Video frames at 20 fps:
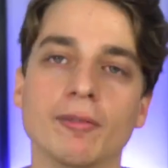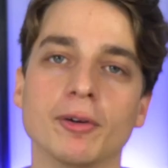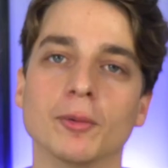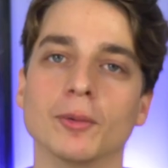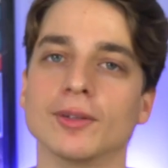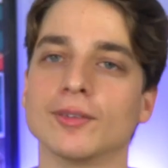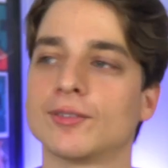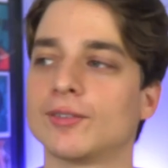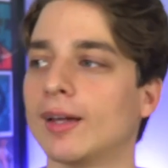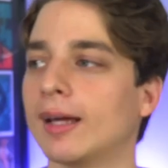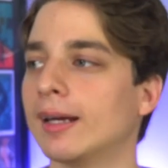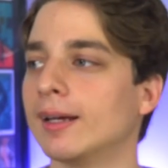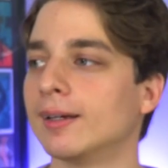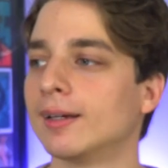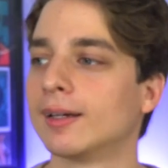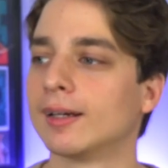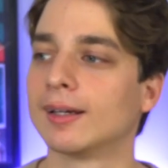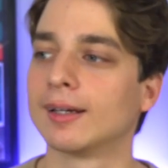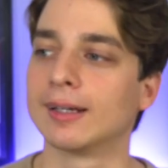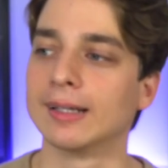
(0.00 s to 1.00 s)
everyone
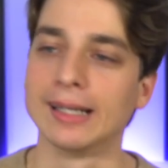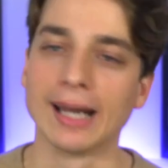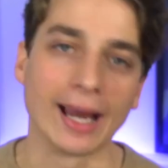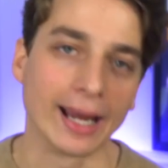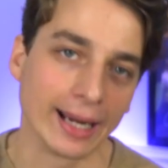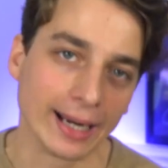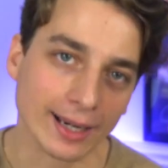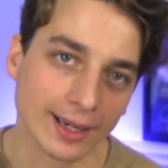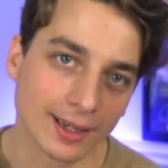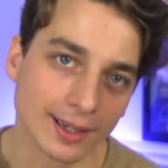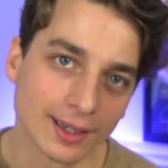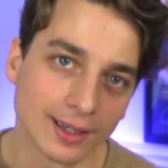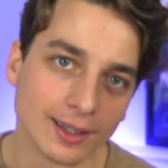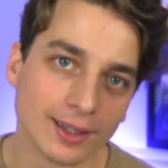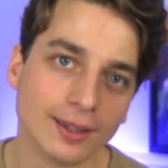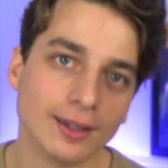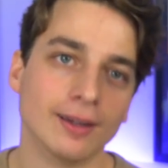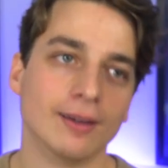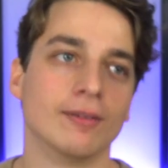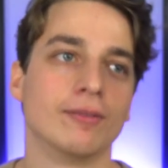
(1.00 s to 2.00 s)
said goodnight,
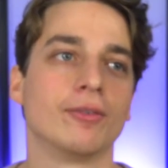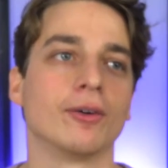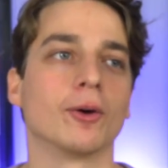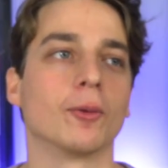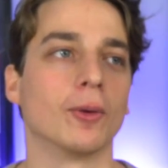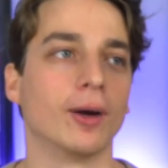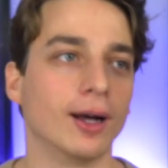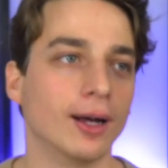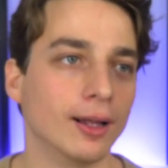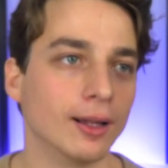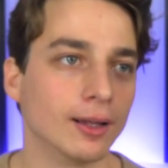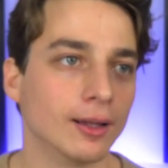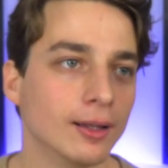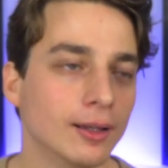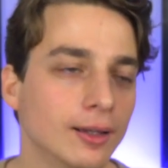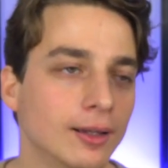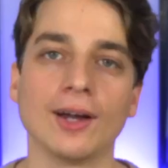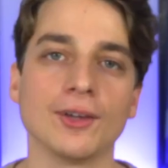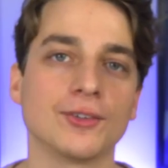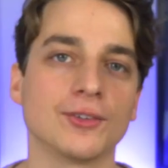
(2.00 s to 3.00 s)

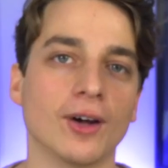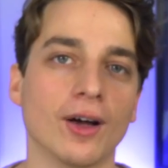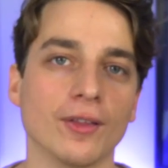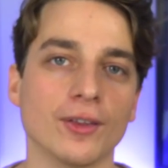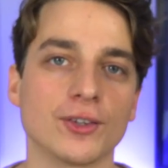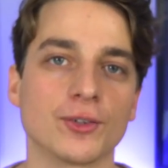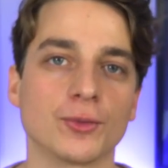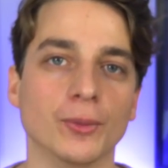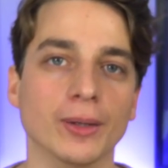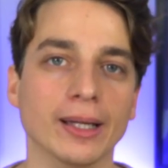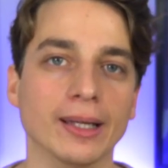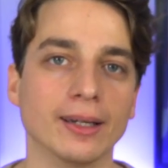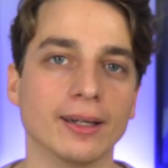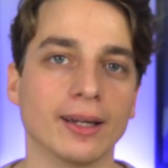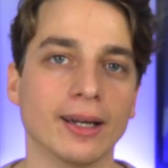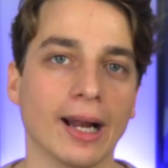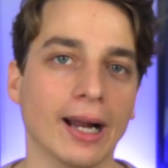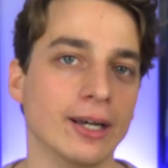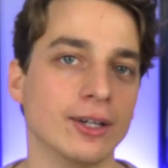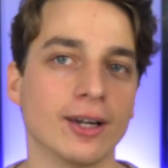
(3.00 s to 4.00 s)
farewell. I saw this win
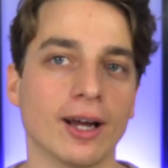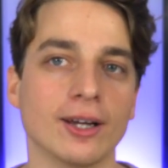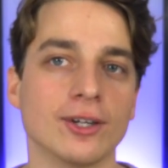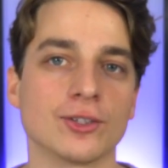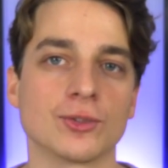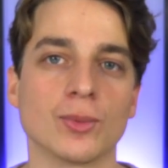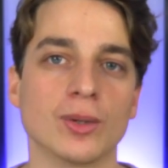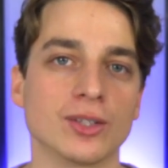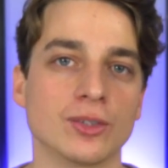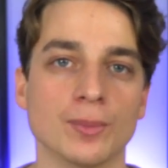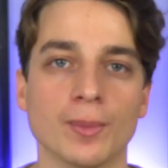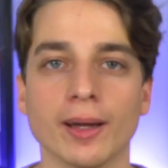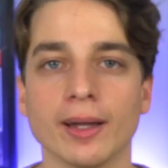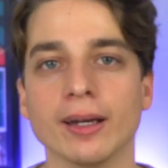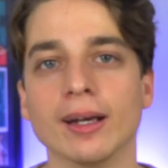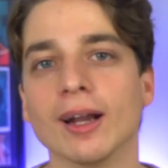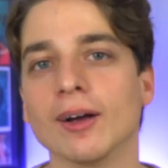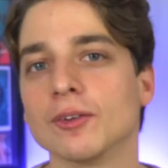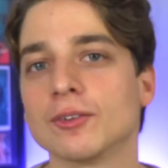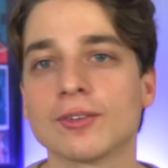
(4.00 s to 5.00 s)
and I, I just went to bed
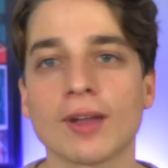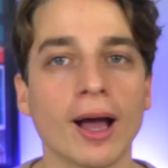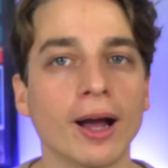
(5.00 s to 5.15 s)
and I was